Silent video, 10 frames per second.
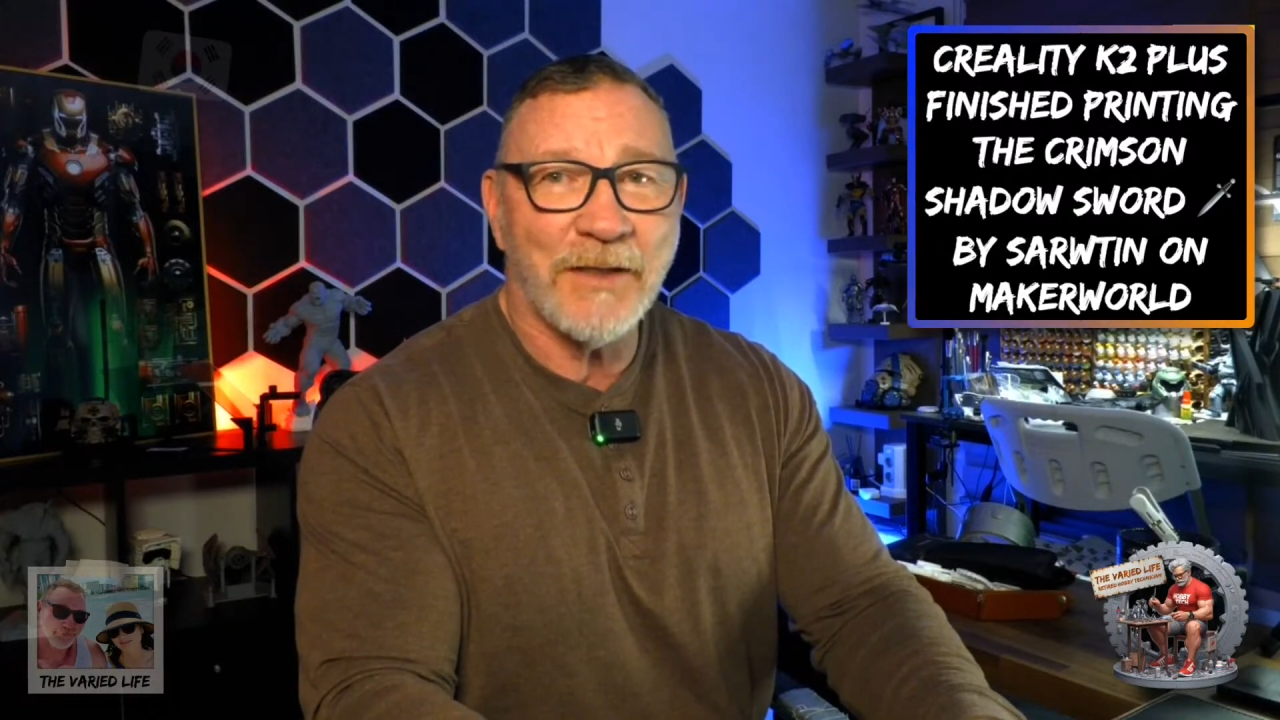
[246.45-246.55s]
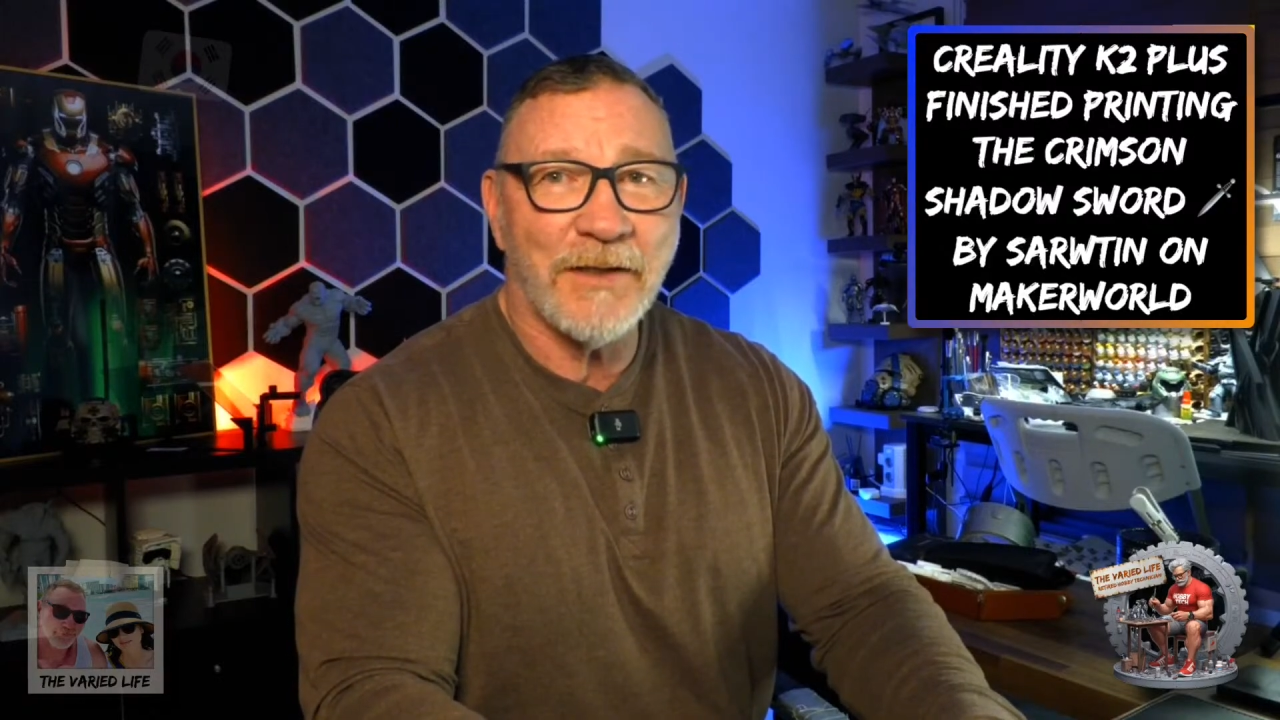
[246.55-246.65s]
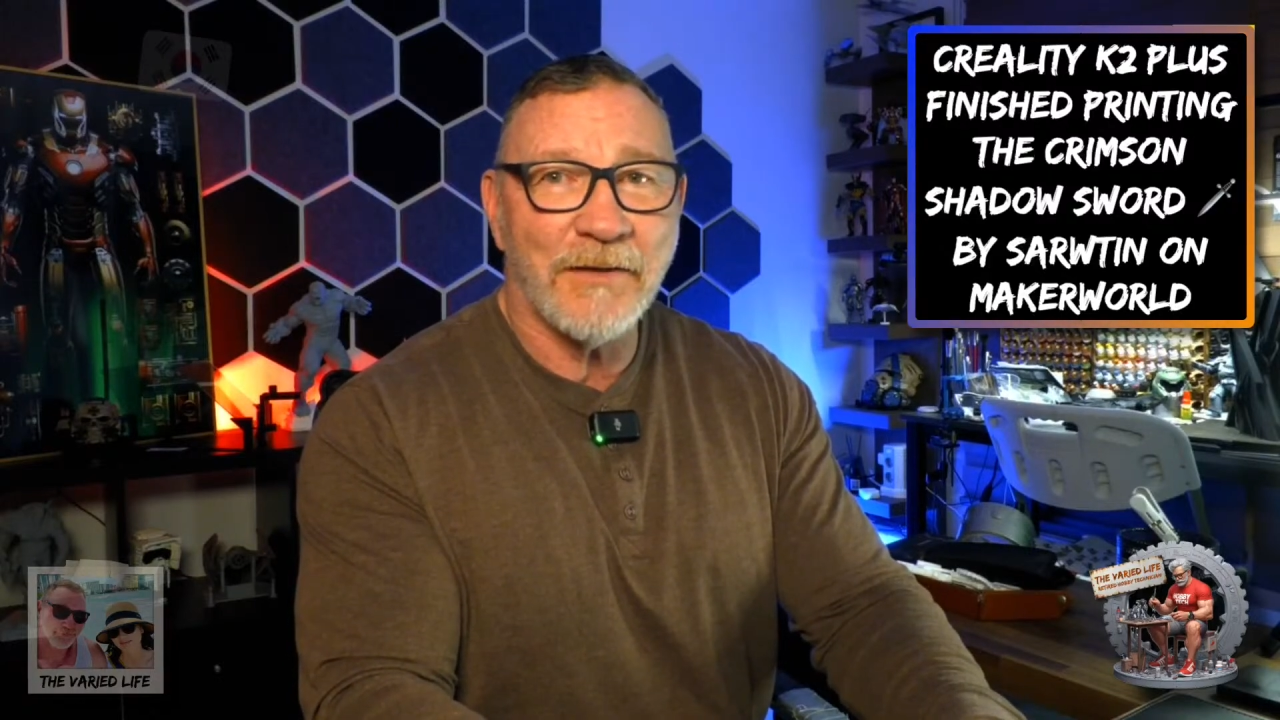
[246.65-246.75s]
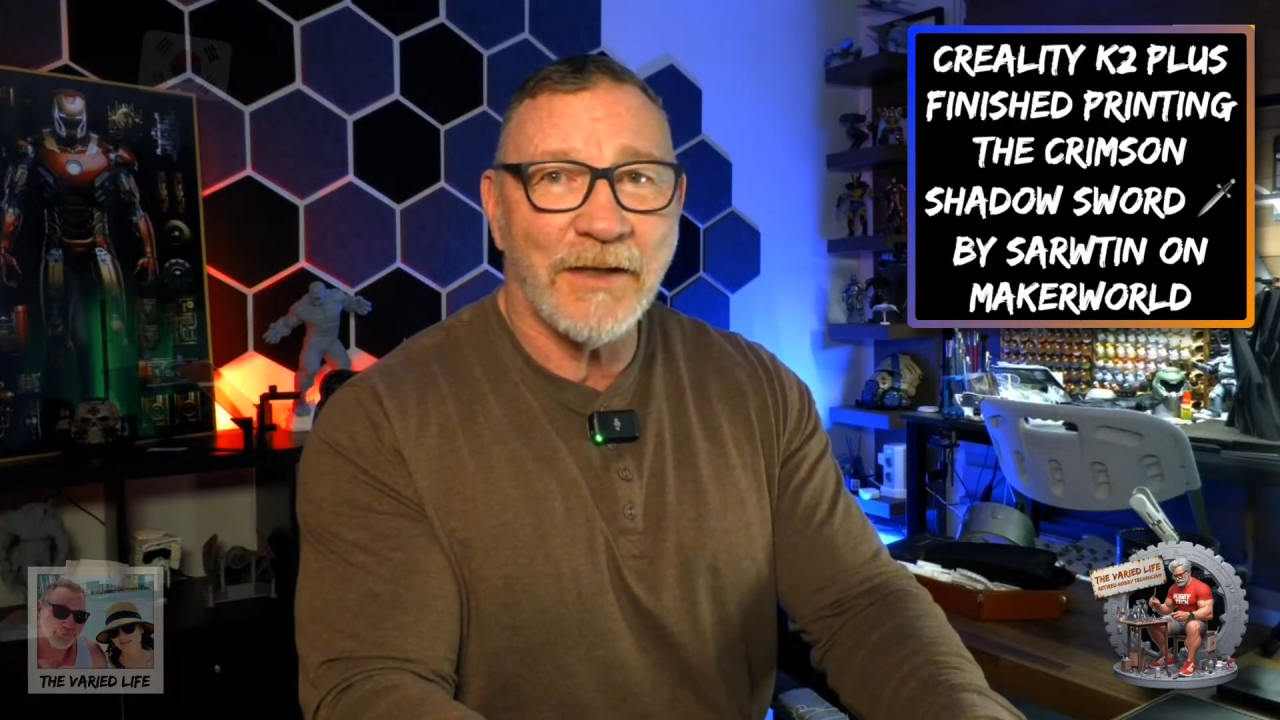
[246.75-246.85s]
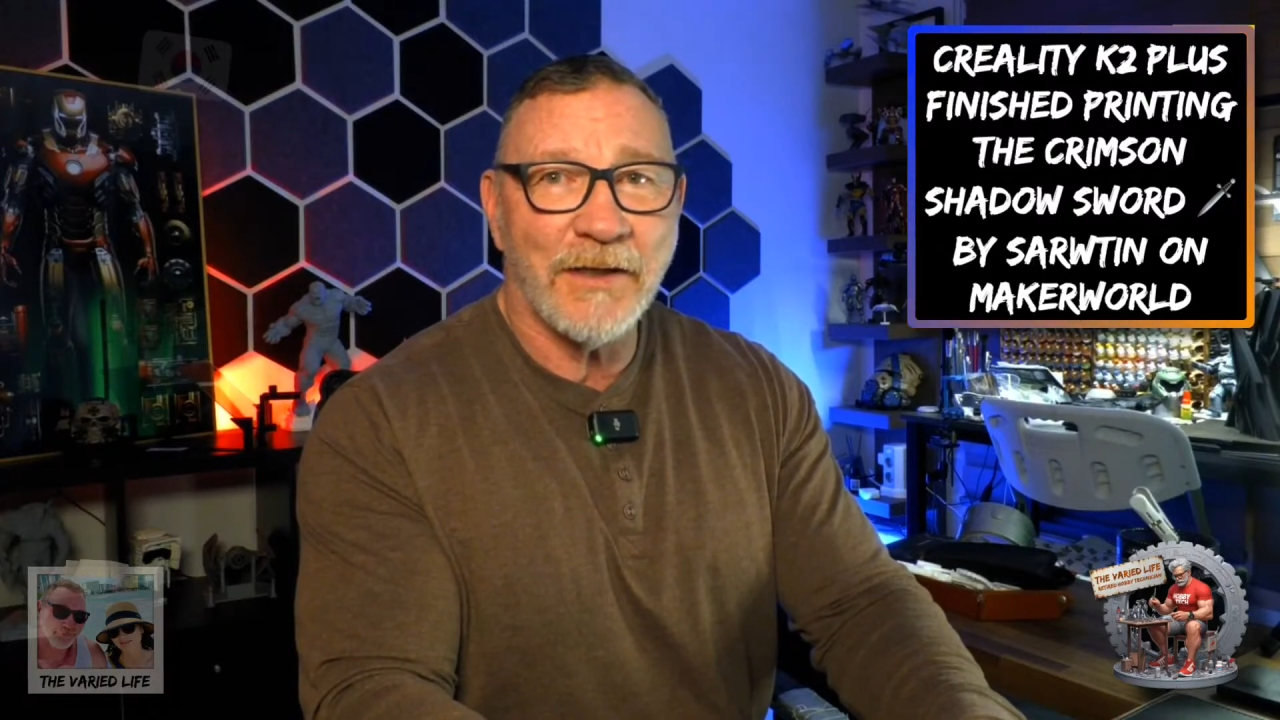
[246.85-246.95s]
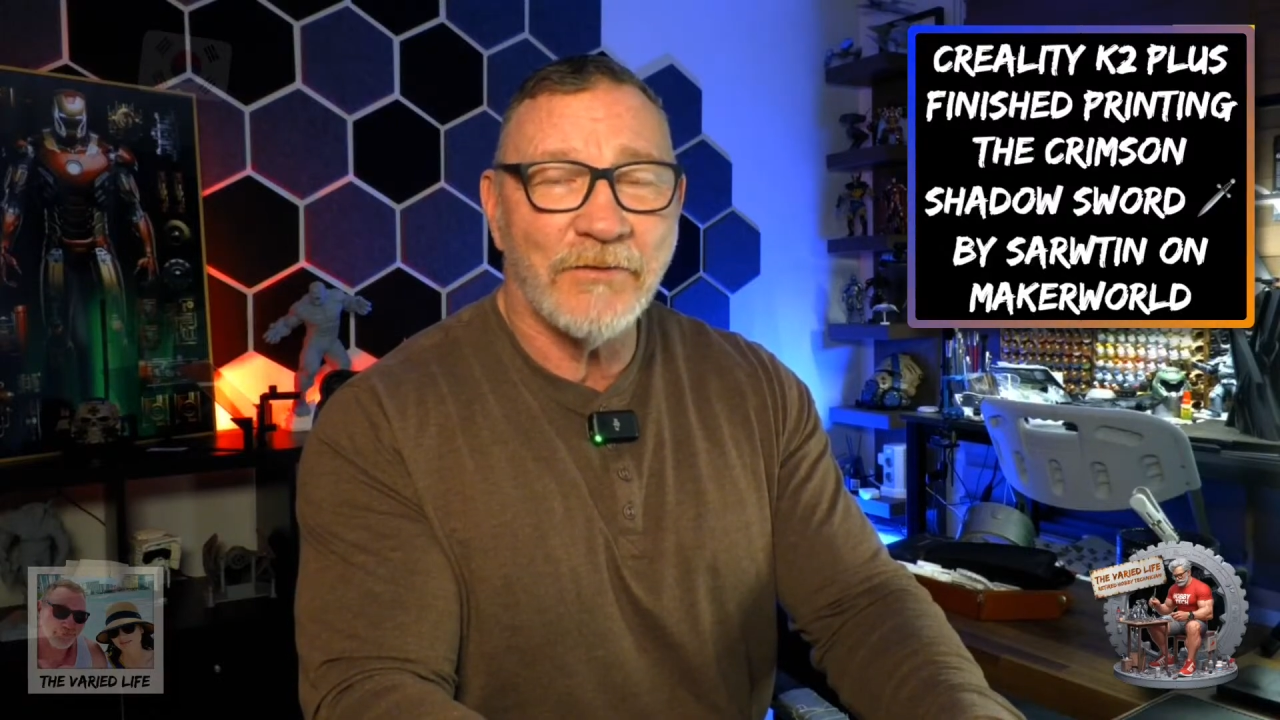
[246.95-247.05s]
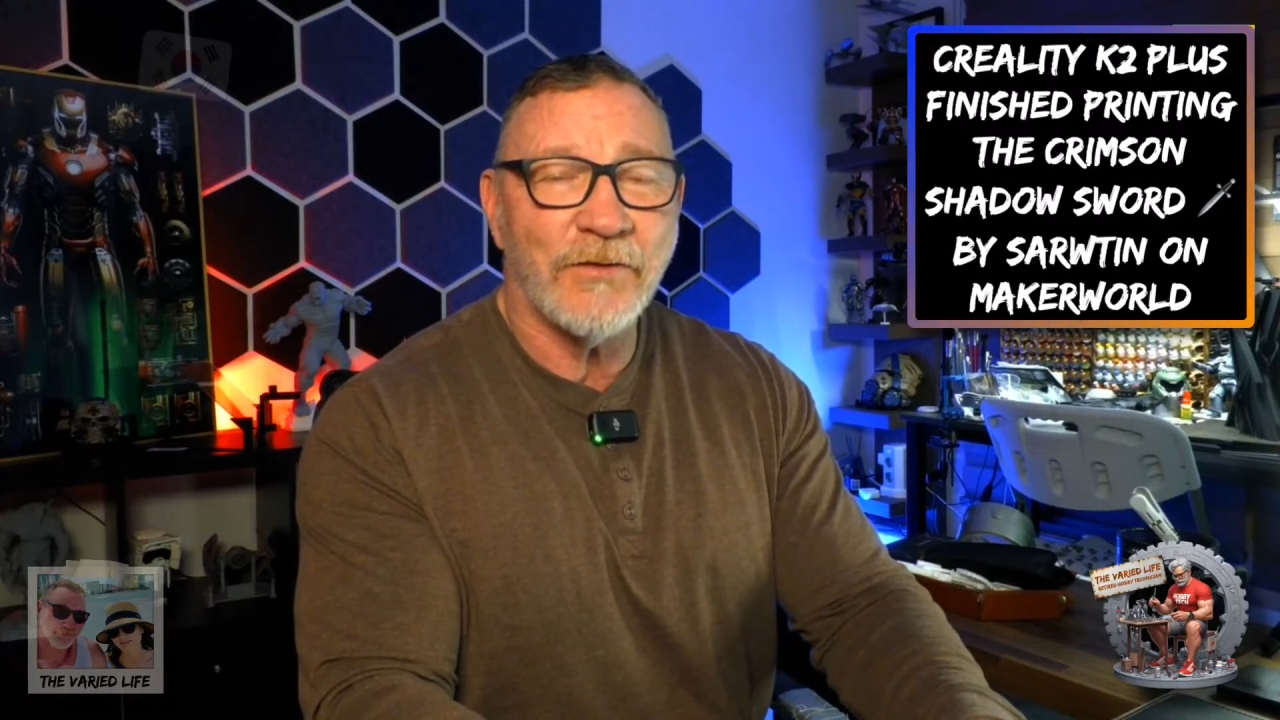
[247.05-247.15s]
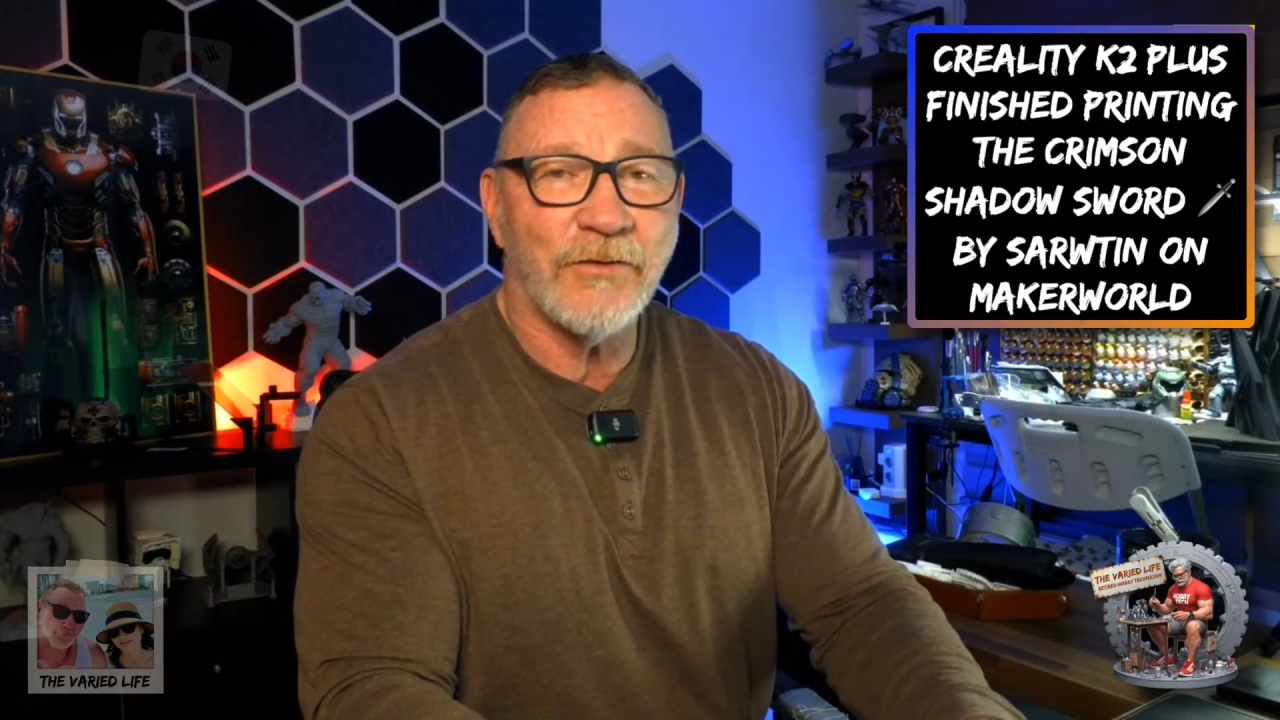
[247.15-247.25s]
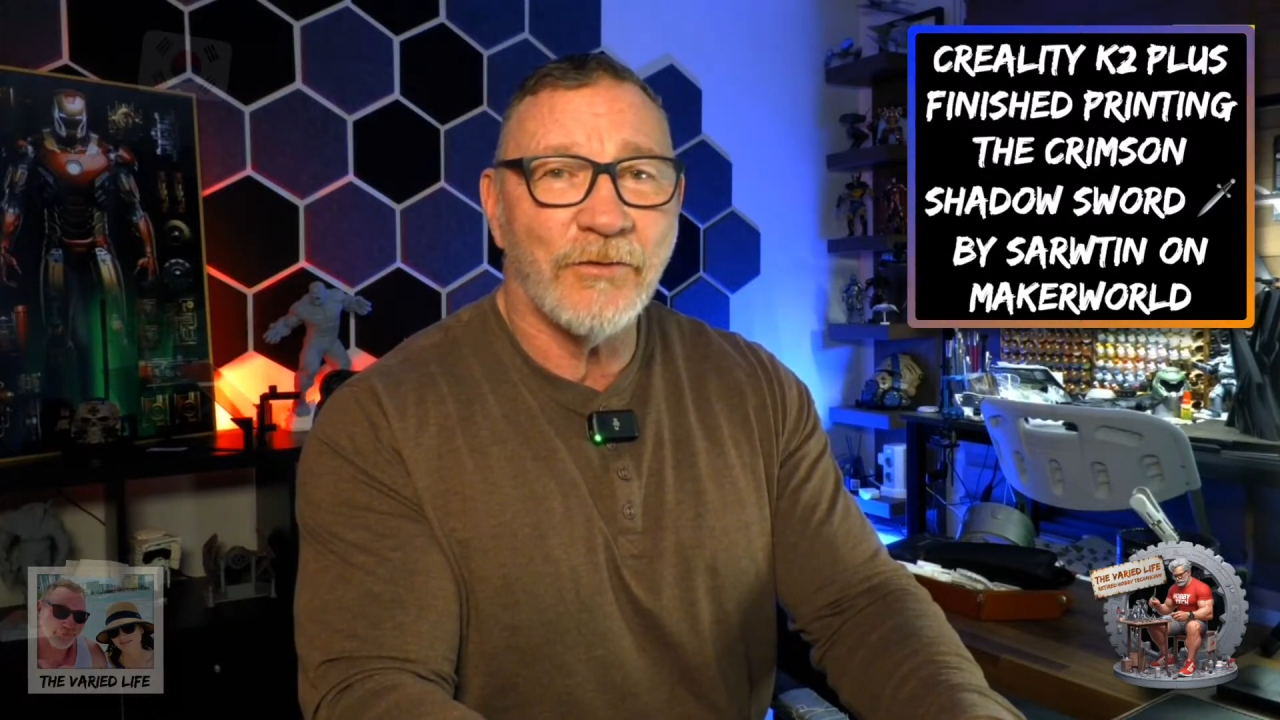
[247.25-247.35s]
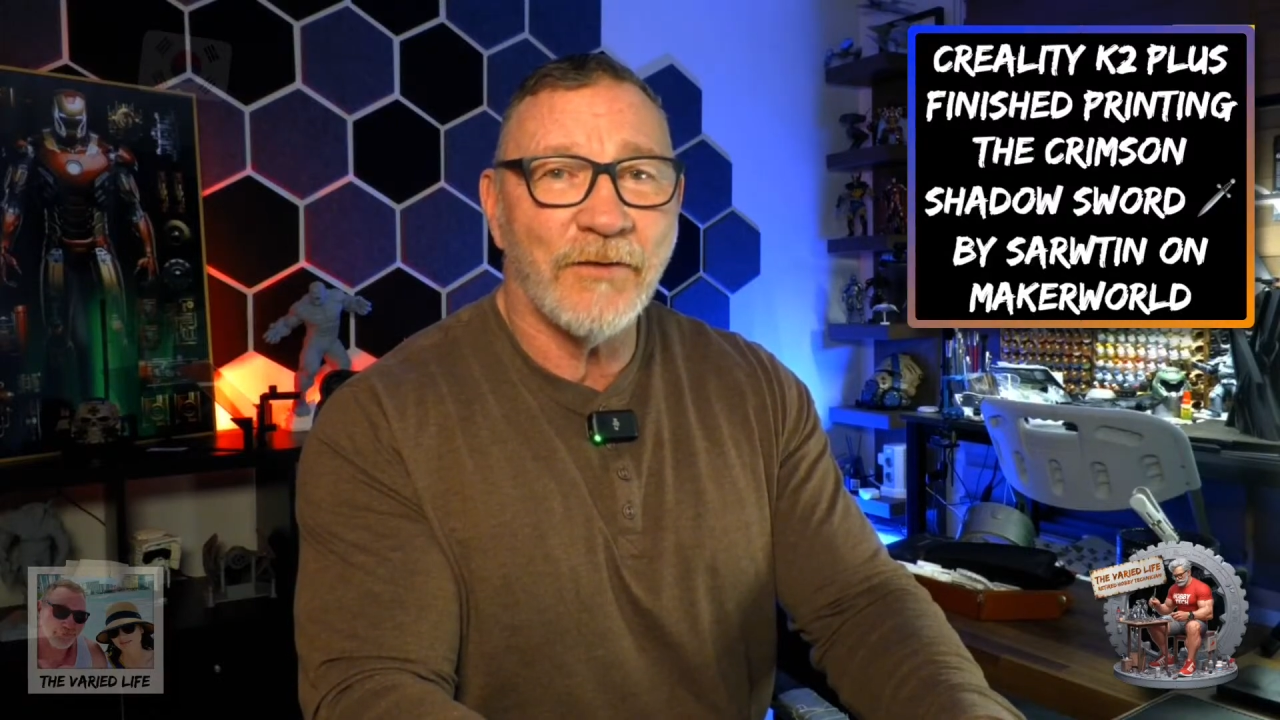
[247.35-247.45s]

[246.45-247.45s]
PLA to do